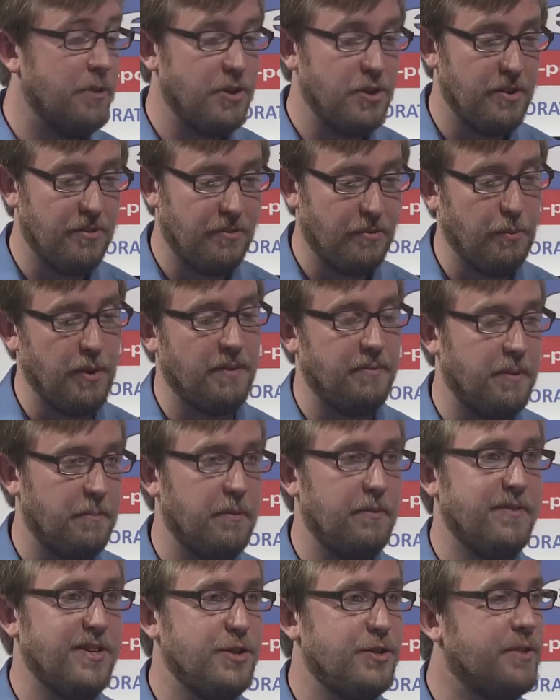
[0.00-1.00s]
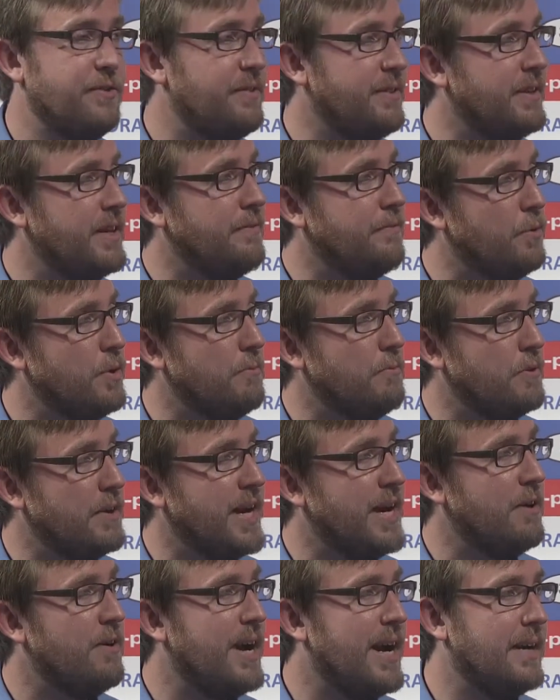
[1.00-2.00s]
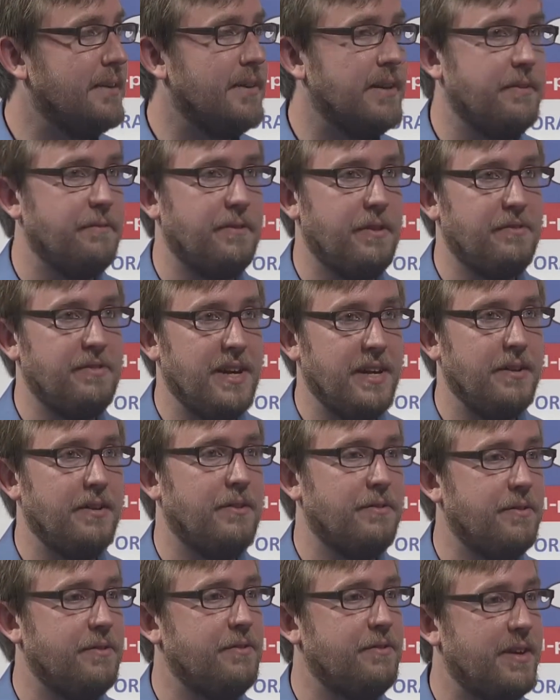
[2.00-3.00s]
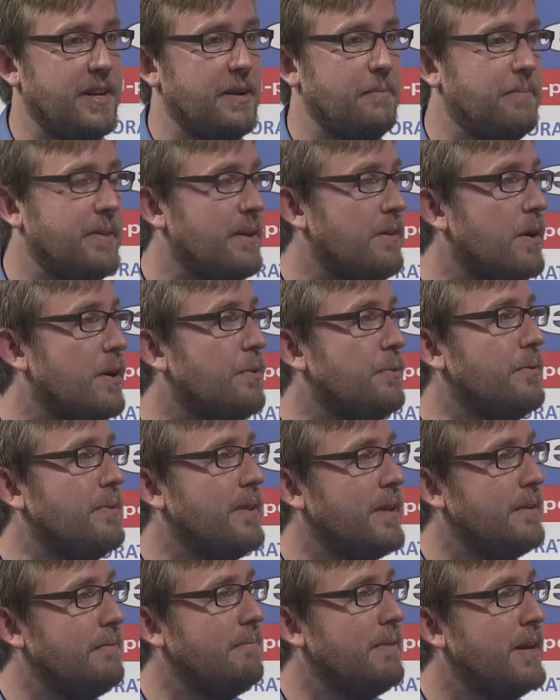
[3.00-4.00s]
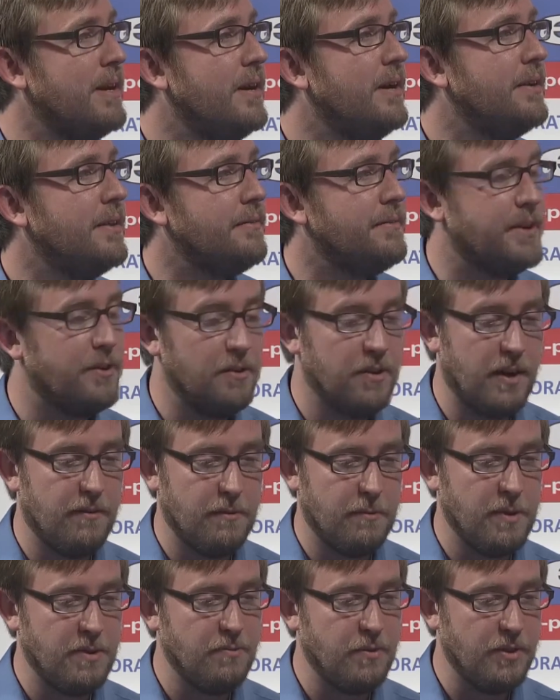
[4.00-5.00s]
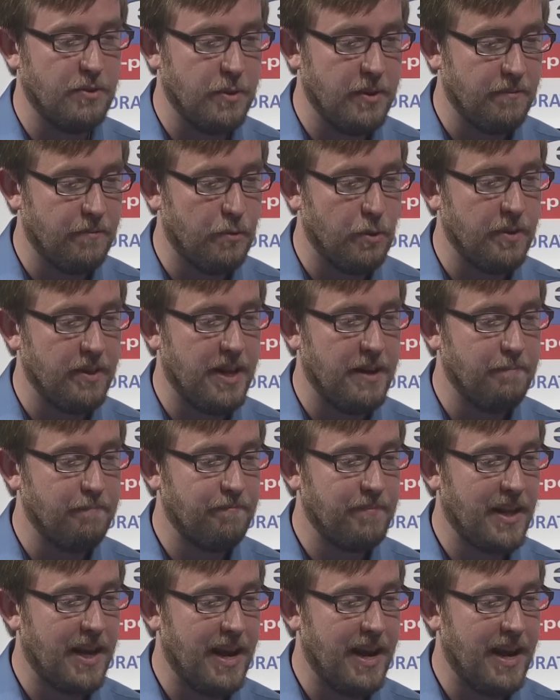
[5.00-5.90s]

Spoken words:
which is one of the provisions in the Affordable Care Act, that if the state doesn't set up their own, then the federal government will do it for them.